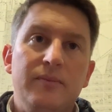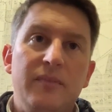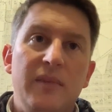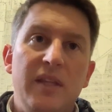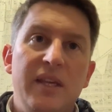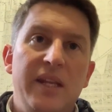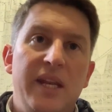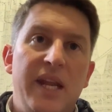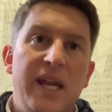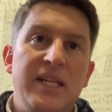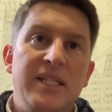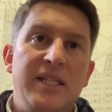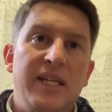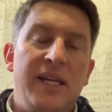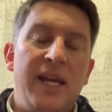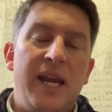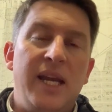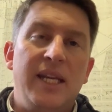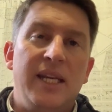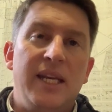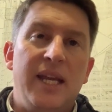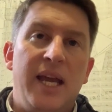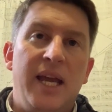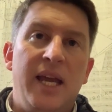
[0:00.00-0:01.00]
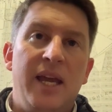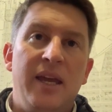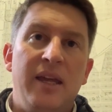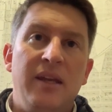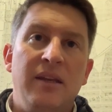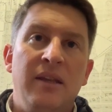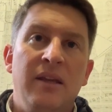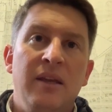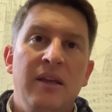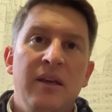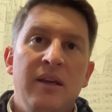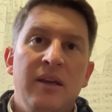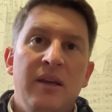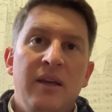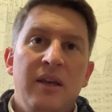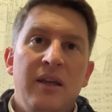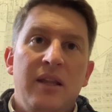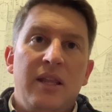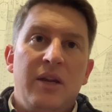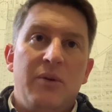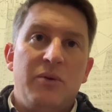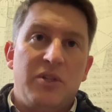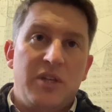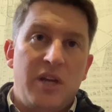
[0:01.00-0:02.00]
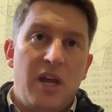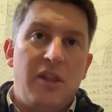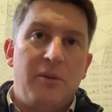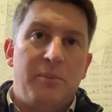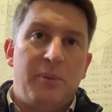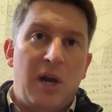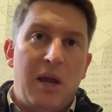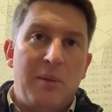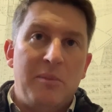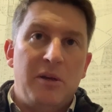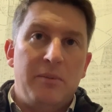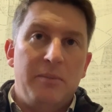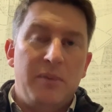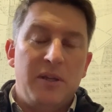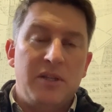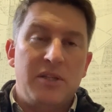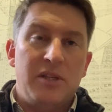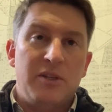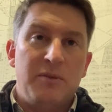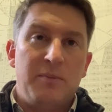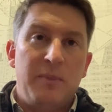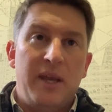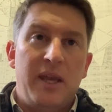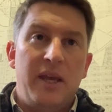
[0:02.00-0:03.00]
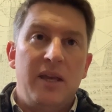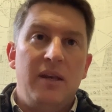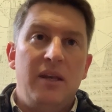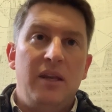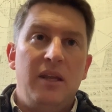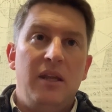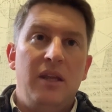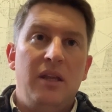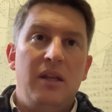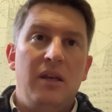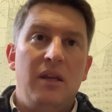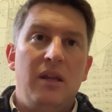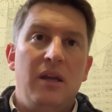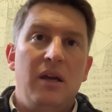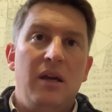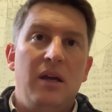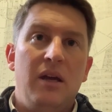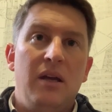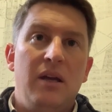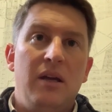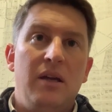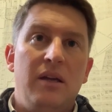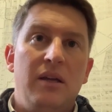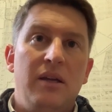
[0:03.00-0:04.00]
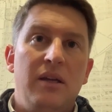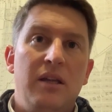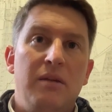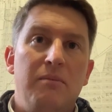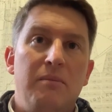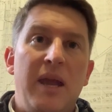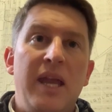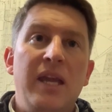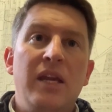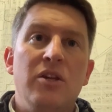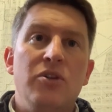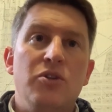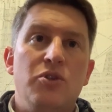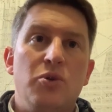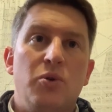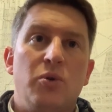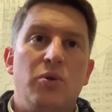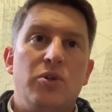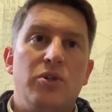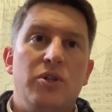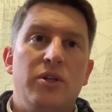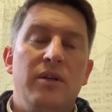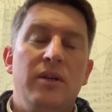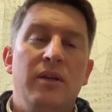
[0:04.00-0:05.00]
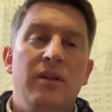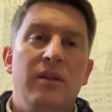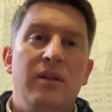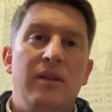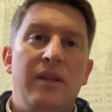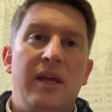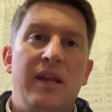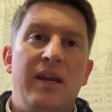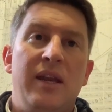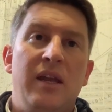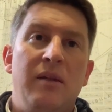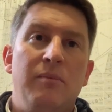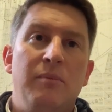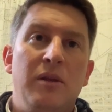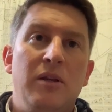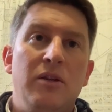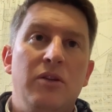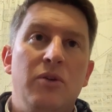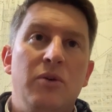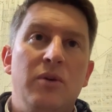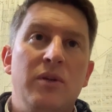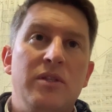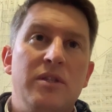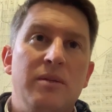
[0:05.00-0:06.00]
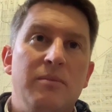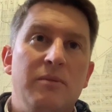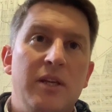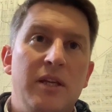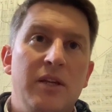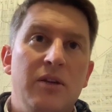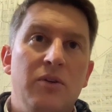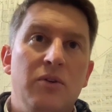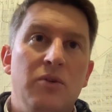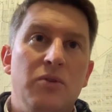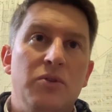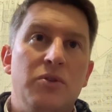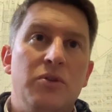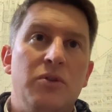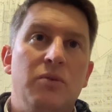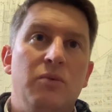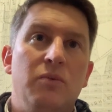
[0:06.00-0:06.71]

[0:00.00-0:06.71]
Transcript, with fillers: In 1889, there was another prominent businessman in uh, in Macon, Georgia, that had been doing some deals